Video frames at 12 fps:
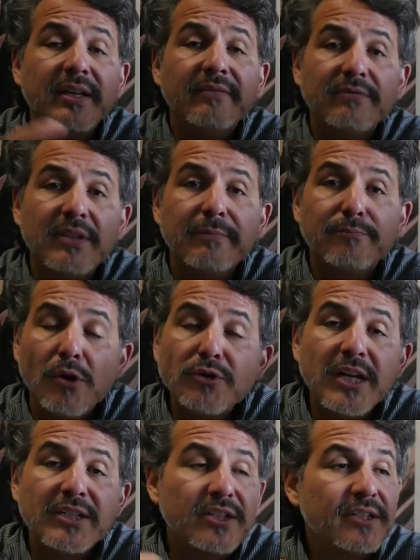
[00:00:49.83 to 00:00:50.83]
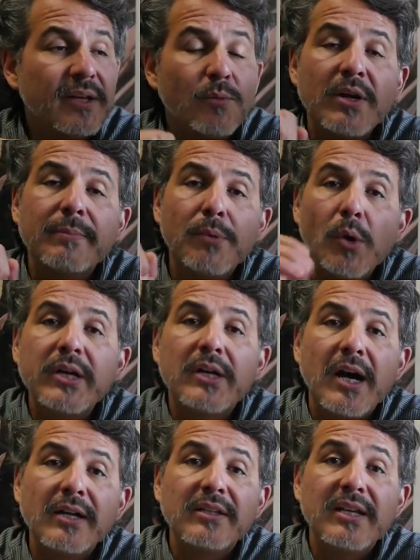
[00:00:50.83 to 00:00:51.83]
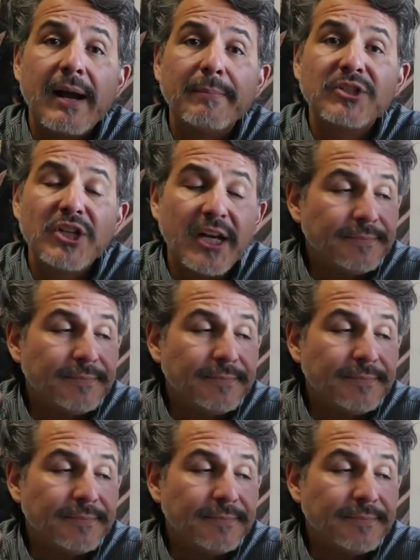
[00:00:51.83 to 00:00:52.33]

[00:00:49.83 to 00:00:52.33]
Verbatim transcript: They they protested and they want to boycott the APA